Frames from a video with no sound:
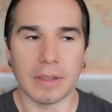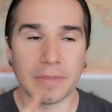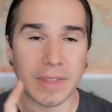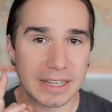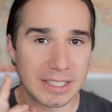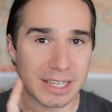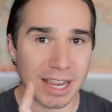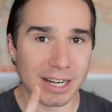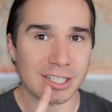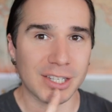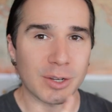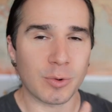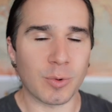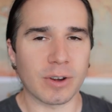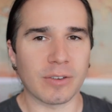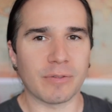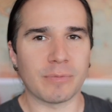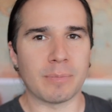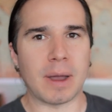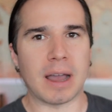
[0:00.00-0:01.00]
And that's actually
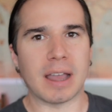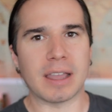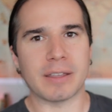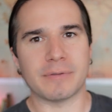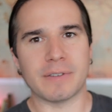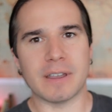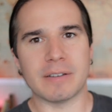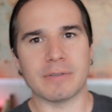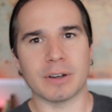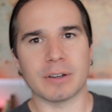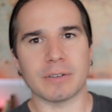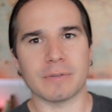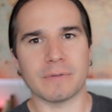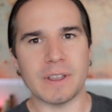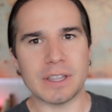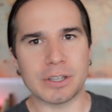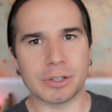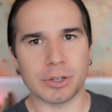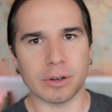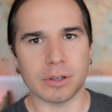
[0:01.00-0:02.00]
one of my favorite
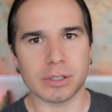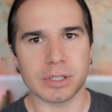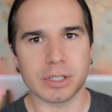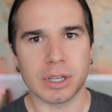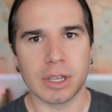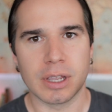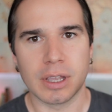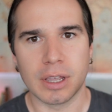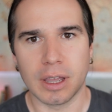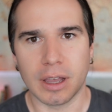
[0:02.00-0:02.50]
features